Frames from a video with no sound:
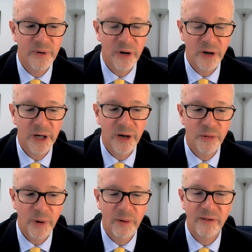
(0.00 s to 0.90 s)
earlier,
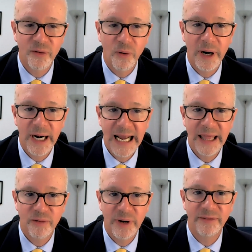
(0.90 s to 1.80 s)

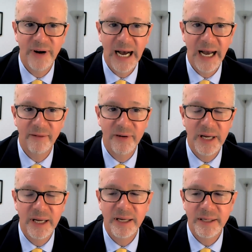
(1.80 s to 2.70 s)

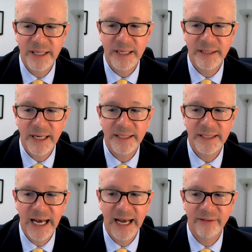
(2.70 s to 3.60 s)

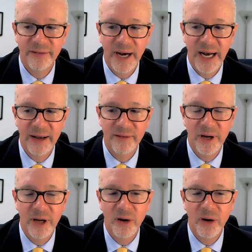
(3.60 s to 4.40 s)
314-935-6695.